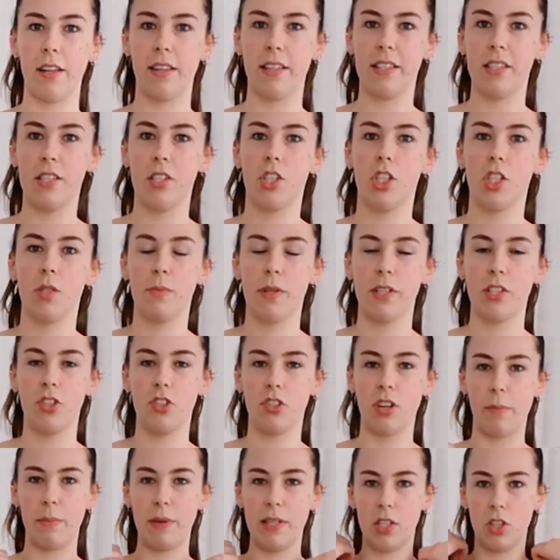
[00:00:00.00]
This is just my
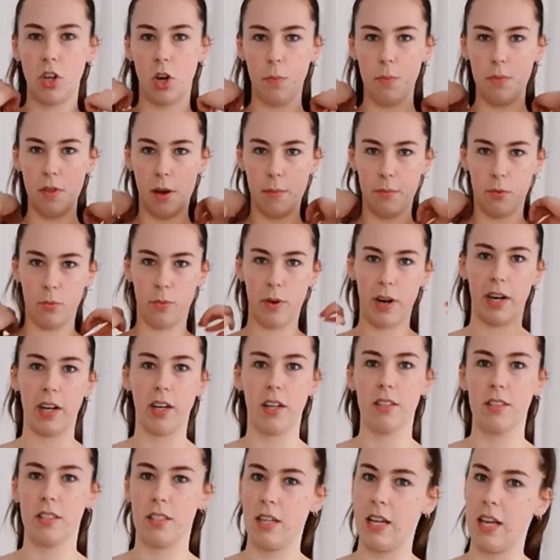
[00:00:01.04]
strappy top that I've been wearing
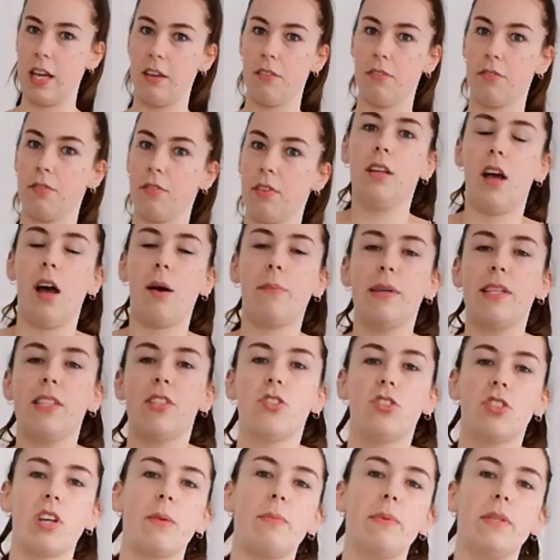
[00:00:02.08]
underneath. I mean,
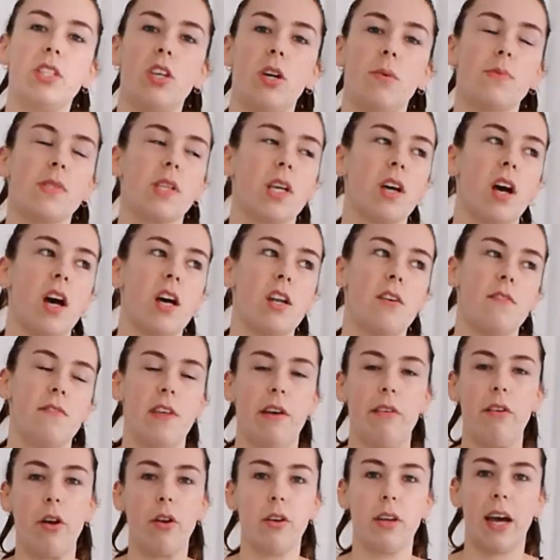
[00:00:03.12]
strappy tops are kind of
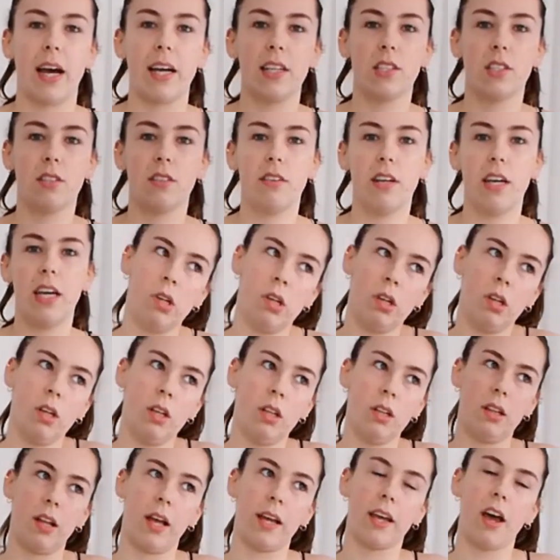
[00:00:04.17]
their own category.
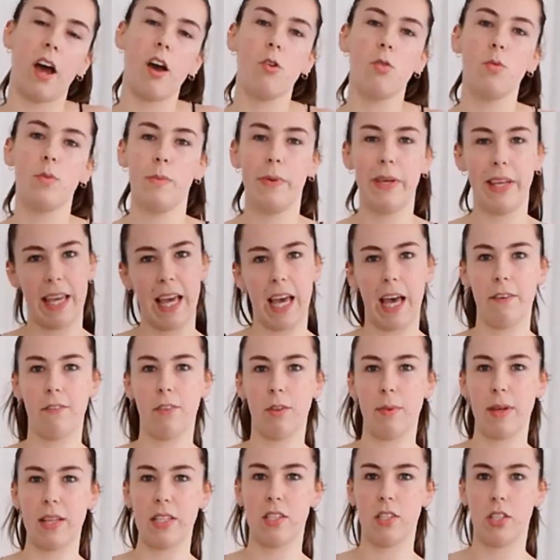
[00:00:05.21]
Like, I would be careful
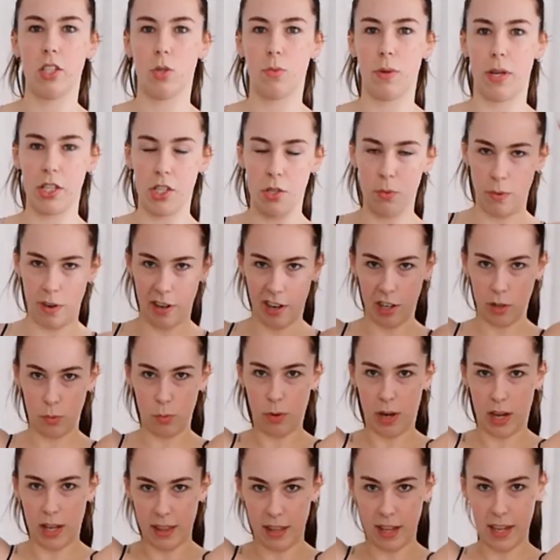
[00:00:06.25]
about the situation where I'd
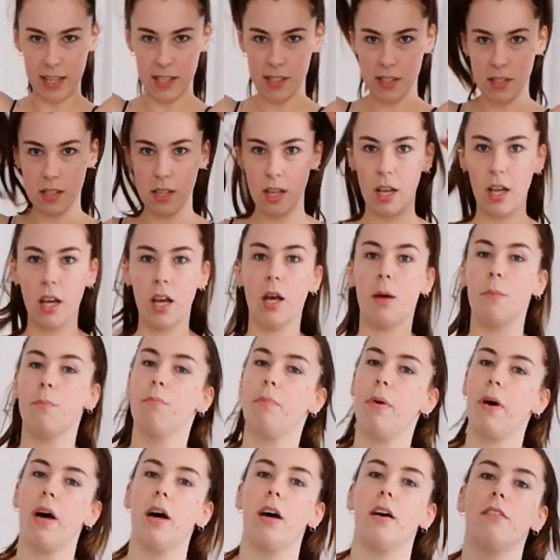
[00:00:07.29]
wear this,
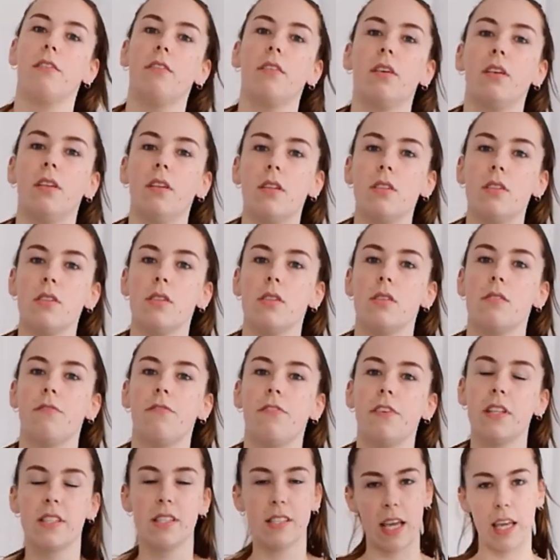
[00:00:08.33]
but for
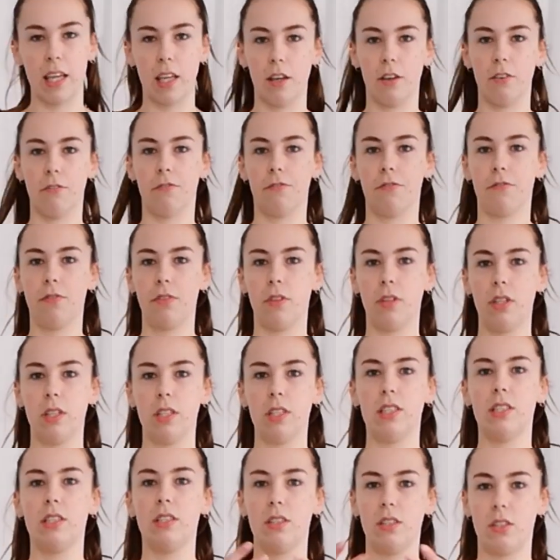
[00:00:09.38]
the sake of
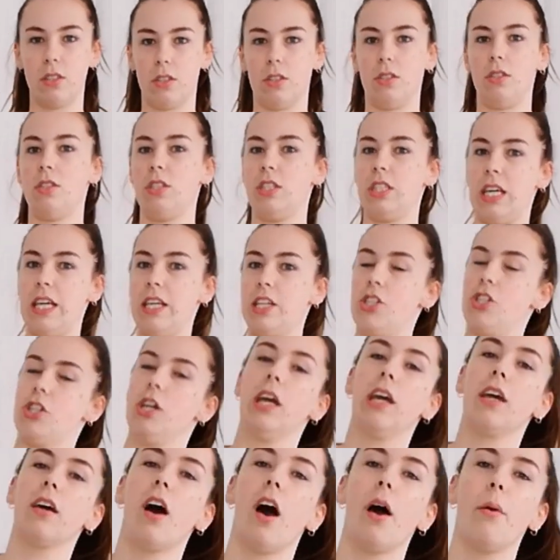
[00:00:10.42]
teaching,
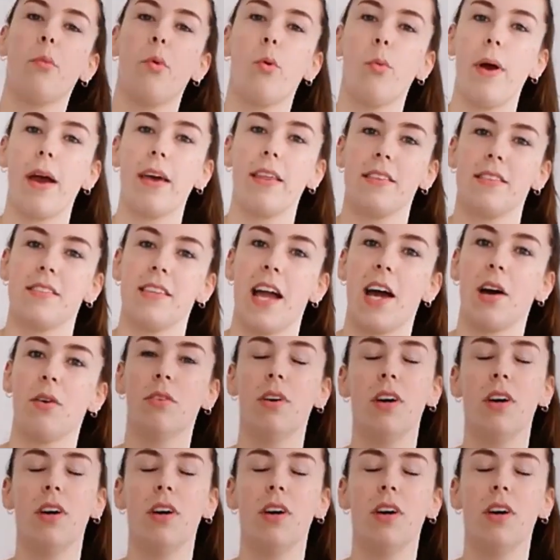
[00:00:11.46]
I will wear this now.